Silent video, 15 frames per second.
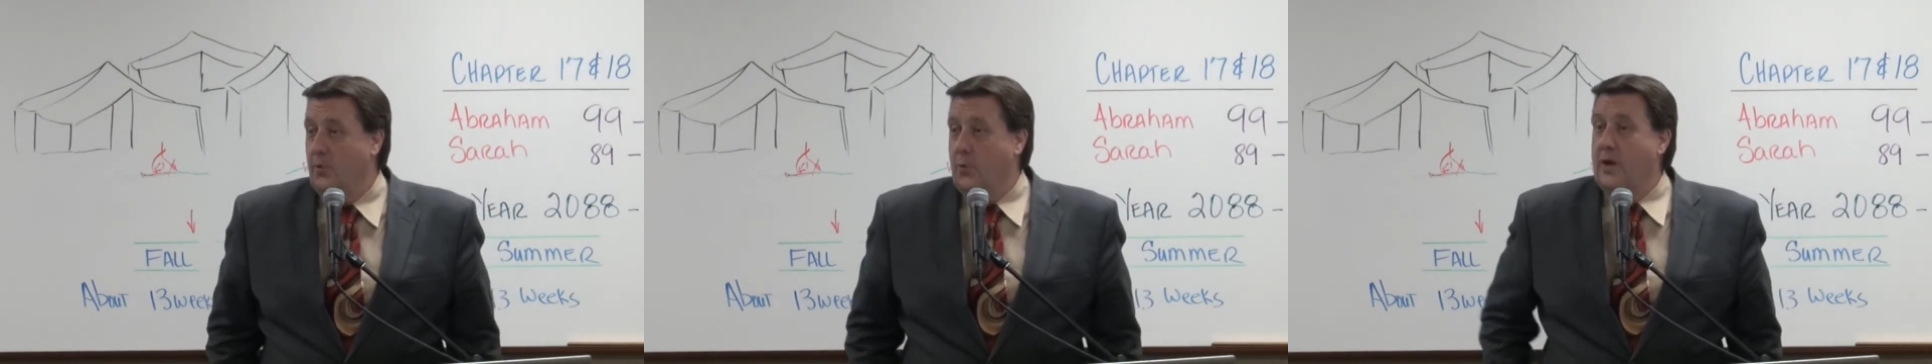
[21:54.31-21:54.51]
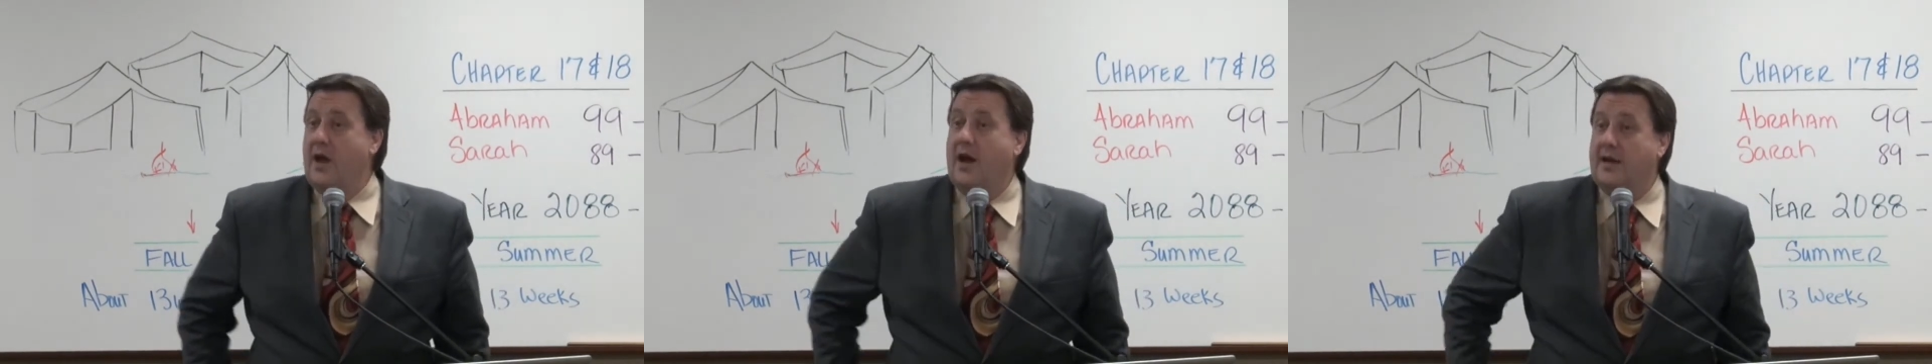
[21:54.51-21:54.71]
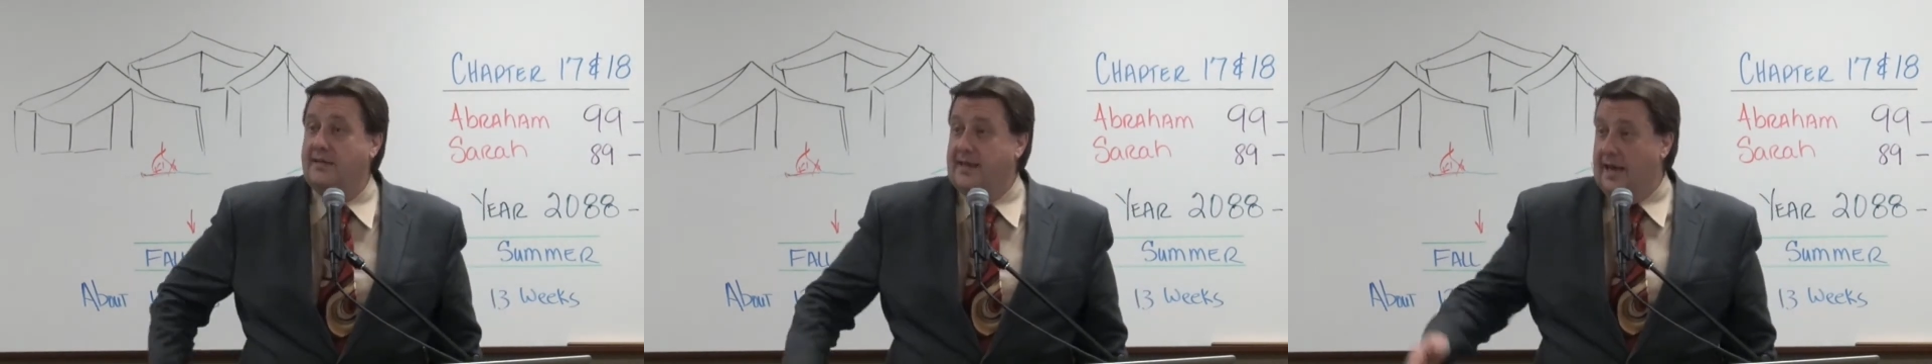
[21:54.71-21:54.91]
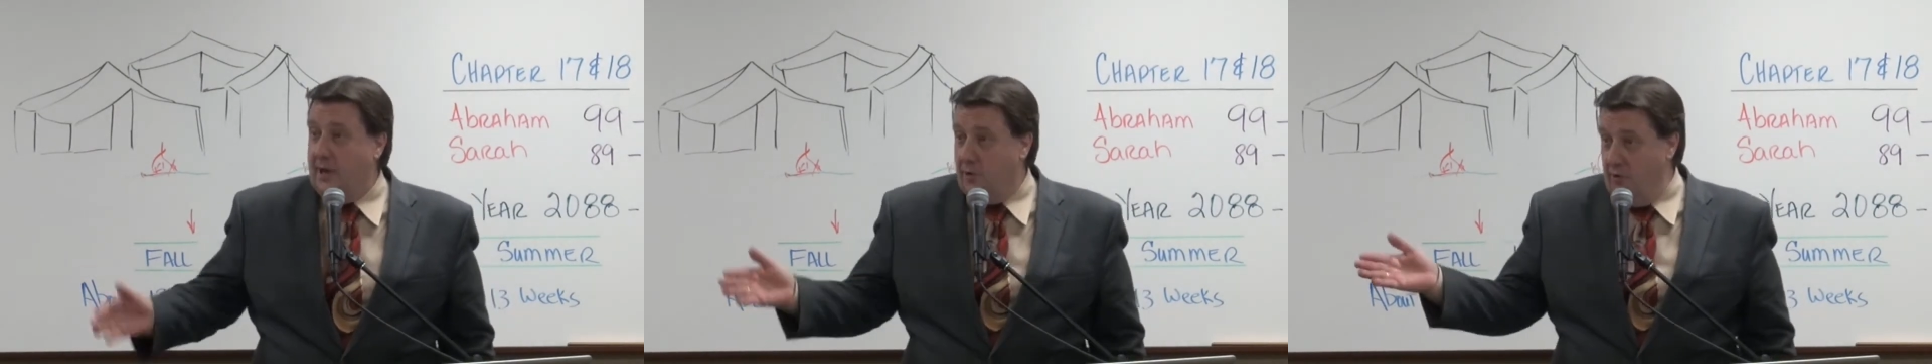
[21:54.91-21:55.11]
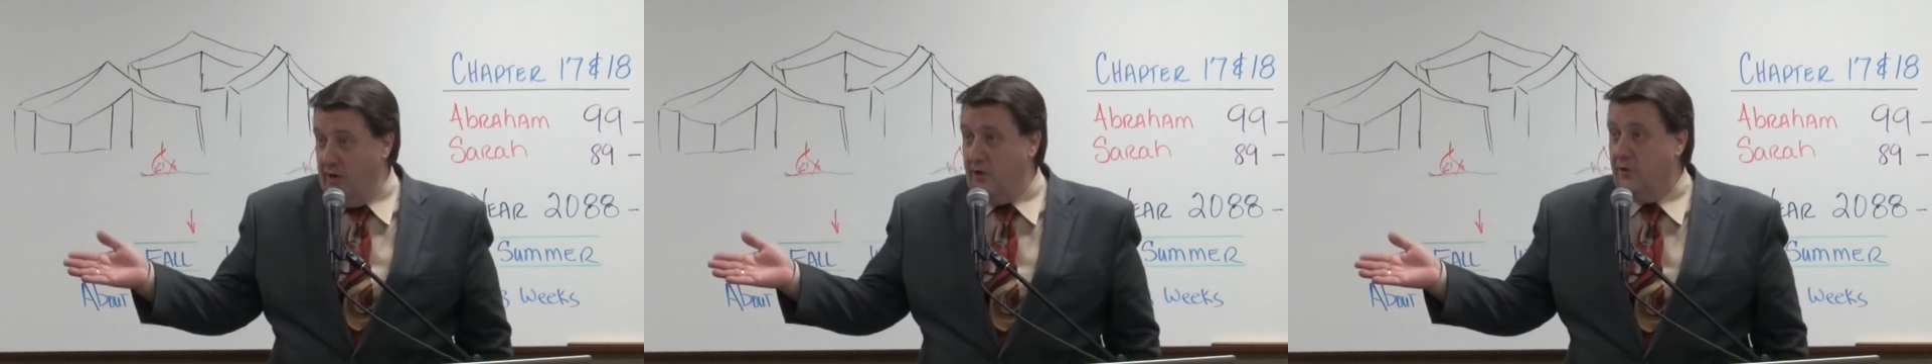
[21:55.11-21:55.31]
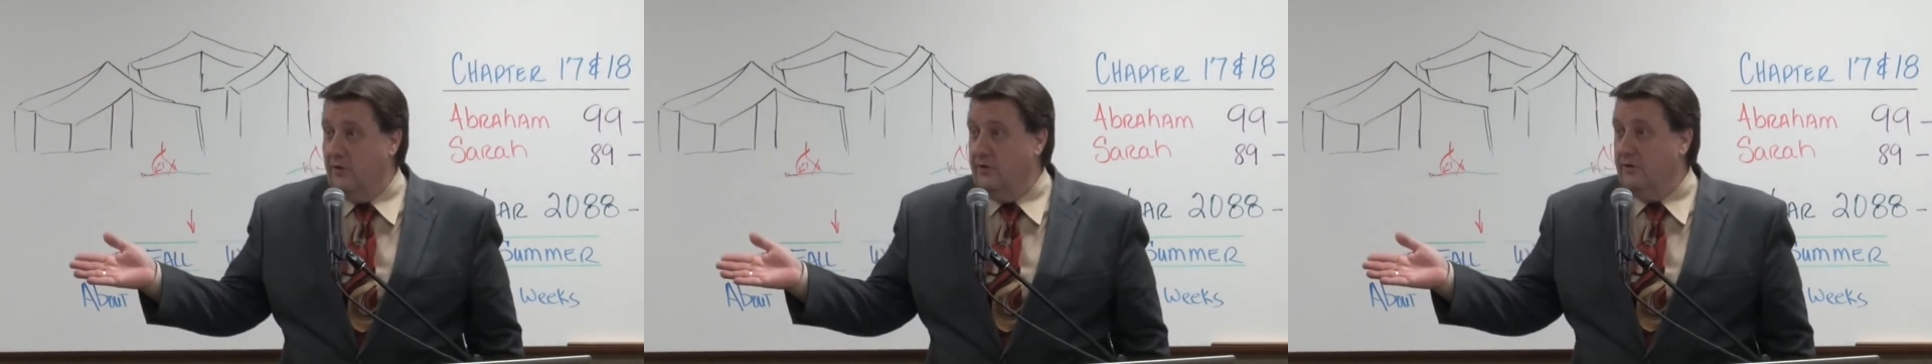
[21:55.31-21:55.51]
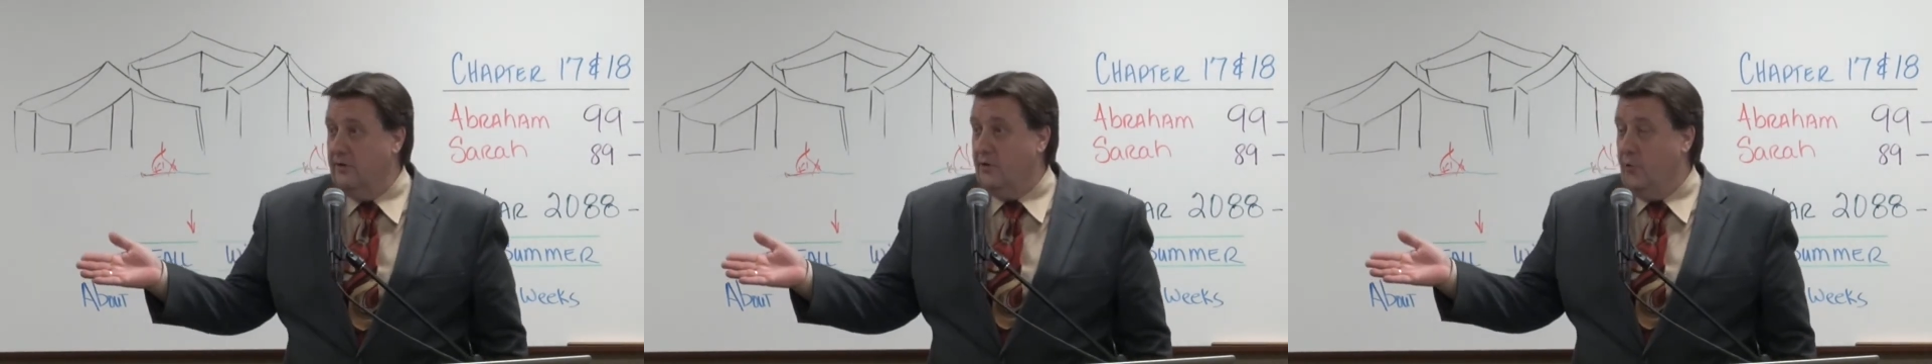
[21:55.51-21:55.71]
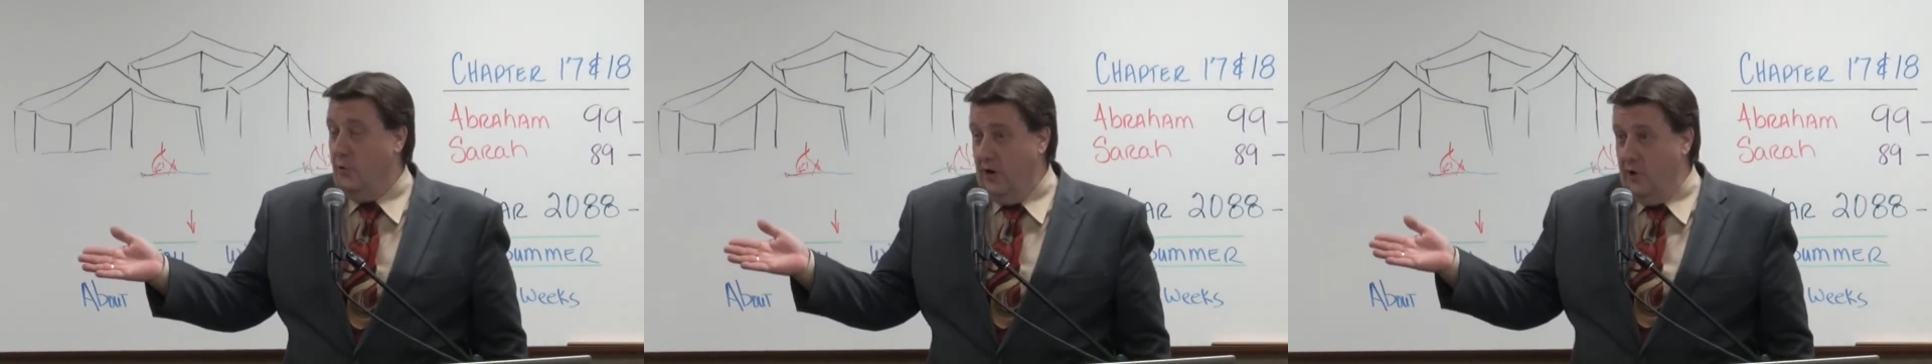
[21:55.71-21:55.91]
we got to take Critter.
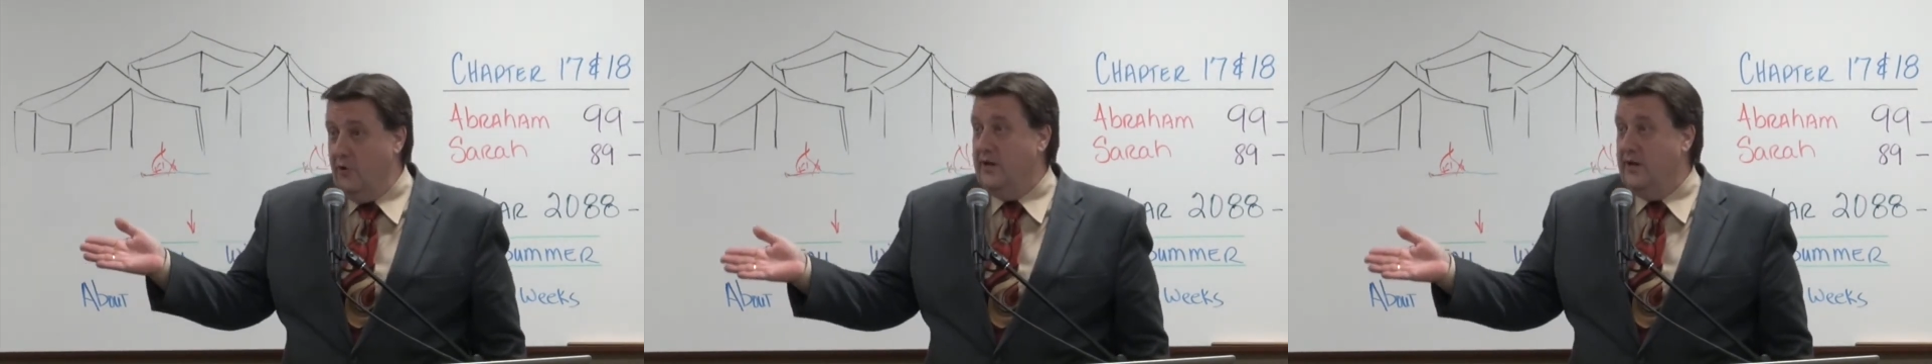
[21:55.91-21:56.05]
Critter